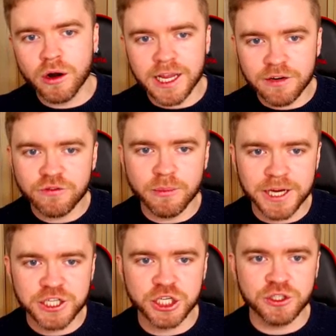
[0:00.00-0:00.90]

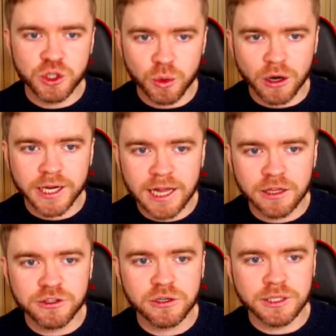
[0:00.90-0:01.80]
information to our
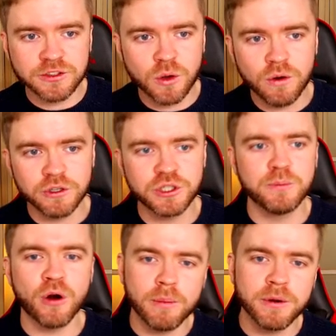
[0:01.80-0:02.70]
calendar, let's go over to
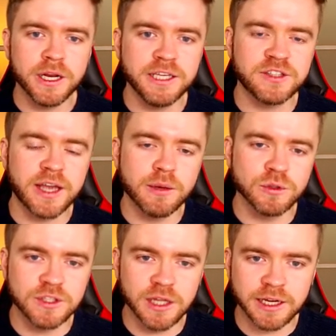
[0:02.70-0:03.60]
Properties and we'll
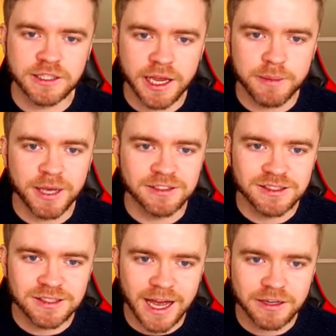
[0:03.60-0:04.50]
select Type and
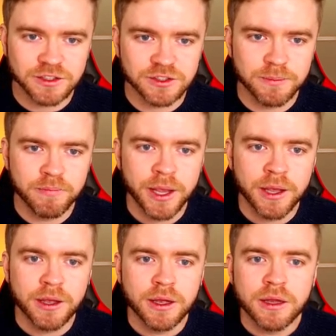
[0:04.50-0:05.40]
Status.
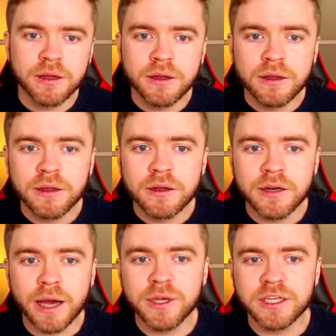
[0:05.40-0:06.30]

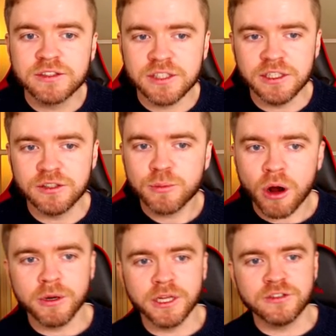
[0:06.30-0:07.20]
Now we can see these
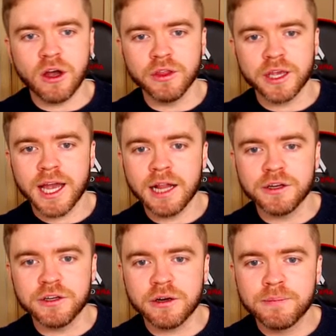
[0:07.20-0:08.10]
properties on the
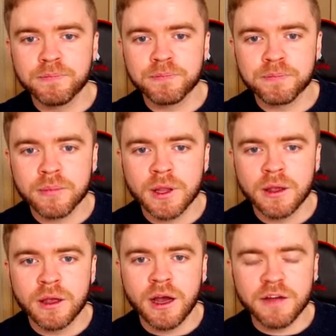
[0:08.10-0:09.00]
calendar.
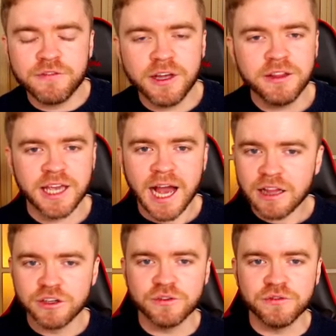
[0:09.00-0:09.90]
I find the
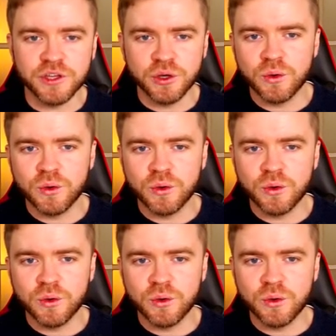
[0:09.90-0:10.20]
calendar view